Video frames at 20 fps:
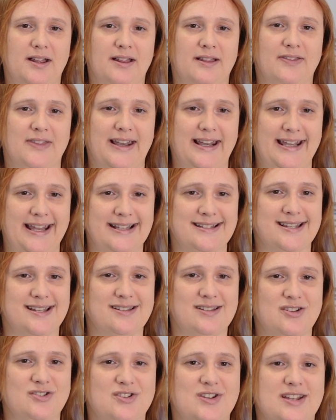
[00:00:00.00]
the letter
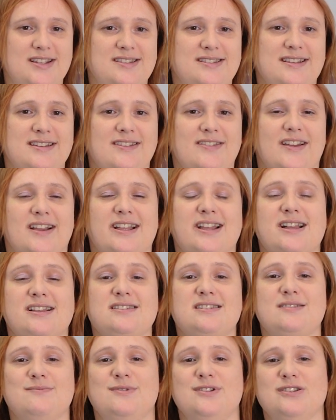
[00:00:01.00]
suggested that
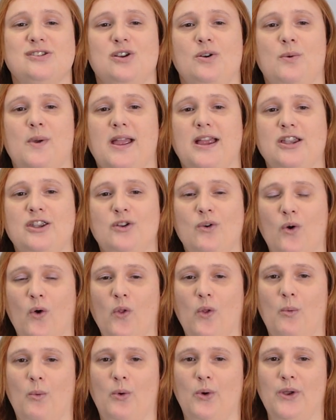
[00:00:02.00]
customers who ignore
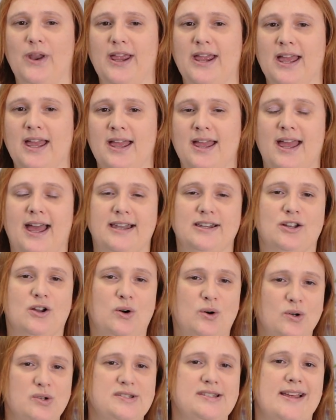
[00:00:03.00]
the warning and
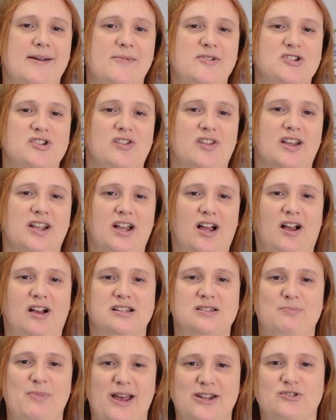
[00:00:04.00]
cause damage to their
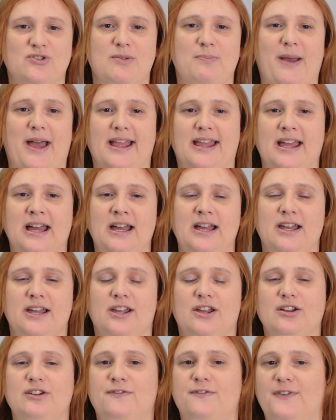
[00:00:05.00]
car's battery pack
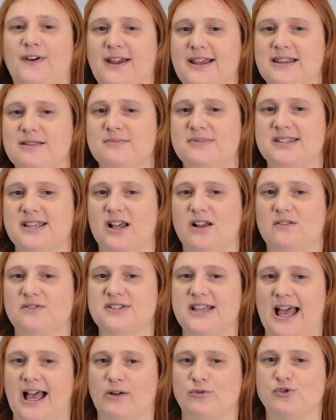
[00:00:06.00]
could find themselves
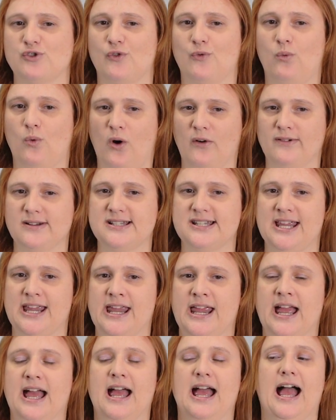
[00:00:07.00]
out of
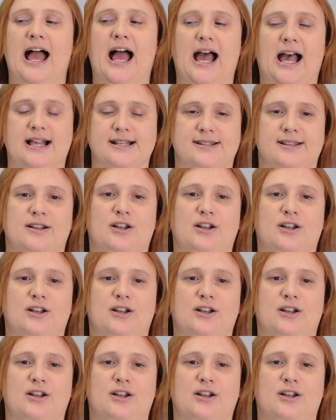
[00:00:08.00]
warranty as a